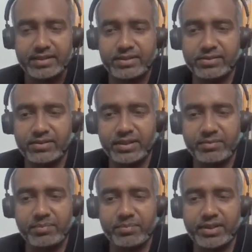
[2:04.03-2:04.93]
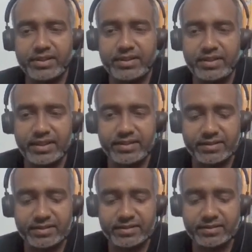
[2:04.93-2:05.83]
So let me print the
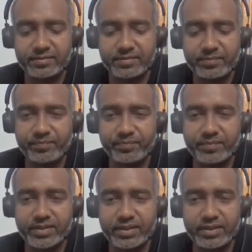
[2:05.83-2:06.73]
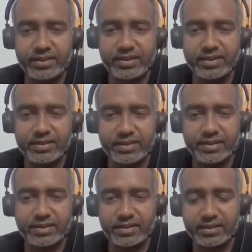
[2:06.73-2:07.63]
address
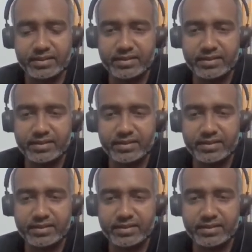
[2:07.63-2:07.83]
endl,